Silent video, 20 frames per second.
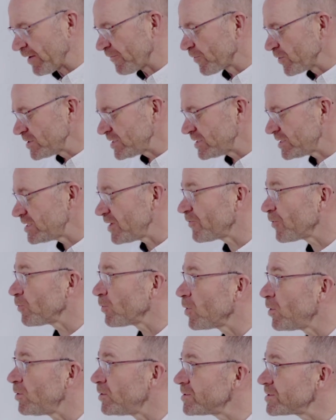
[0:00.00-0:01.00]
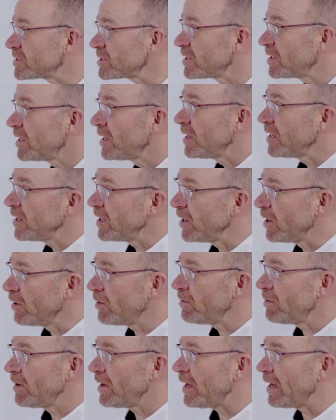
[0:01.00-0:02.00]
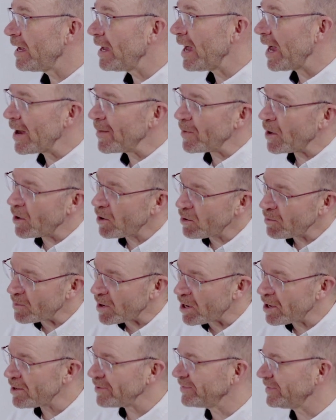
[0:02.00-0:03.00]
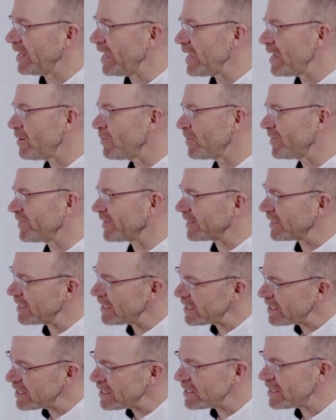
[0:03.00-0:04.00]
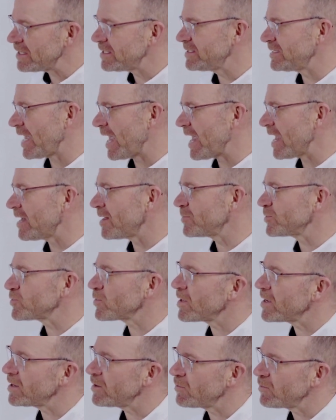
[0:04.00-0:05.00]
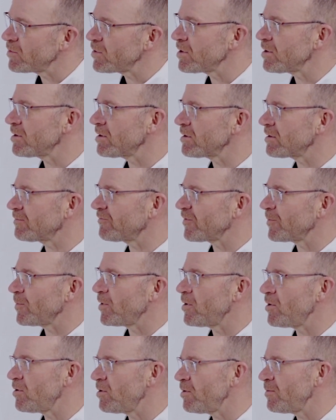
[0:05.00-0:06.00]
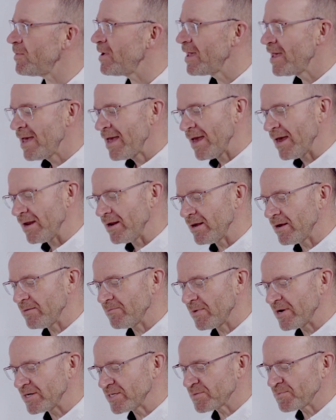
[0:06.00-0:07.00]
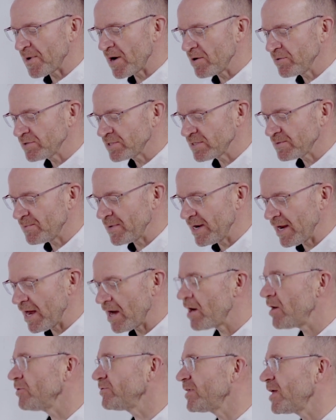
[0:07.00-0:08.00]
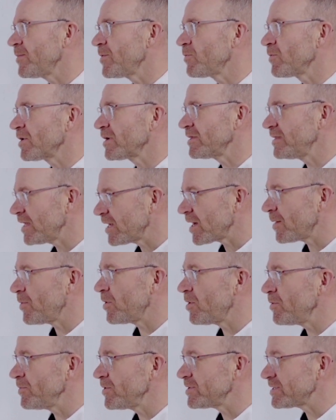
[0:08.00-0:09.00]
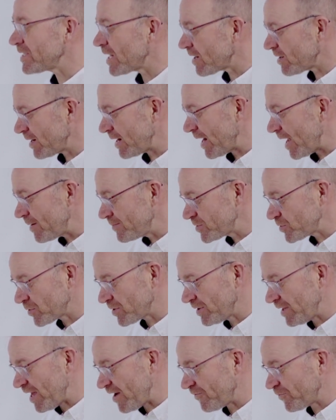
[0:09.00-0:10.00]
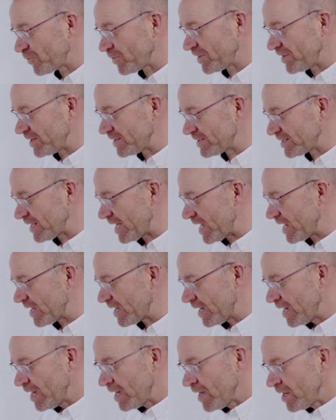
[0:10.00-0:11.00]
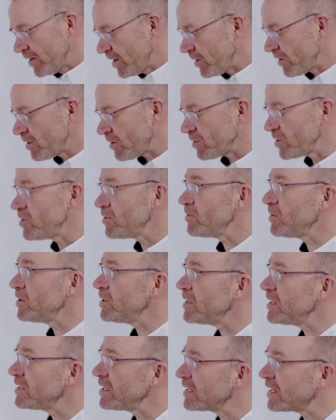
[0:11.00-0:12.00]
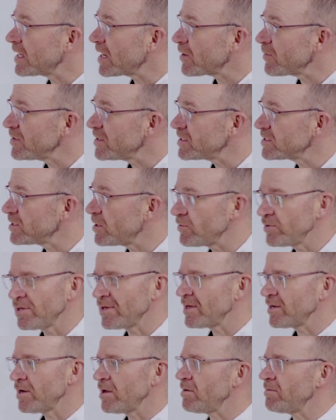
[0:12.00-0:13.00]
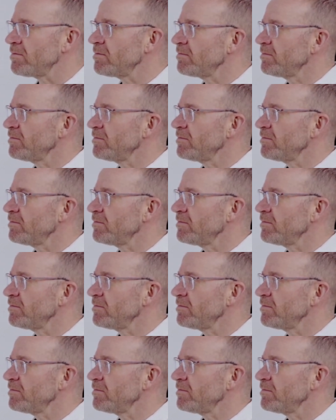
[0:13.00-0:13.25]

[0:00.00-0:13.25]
instance, different roles. I'm home all day with the kids and I'm trying to work from home. And then my spouse has been out, they've been working, they come home, they're tired. And I'm sort of left with this like, no, you need to carry this load. They're like, no,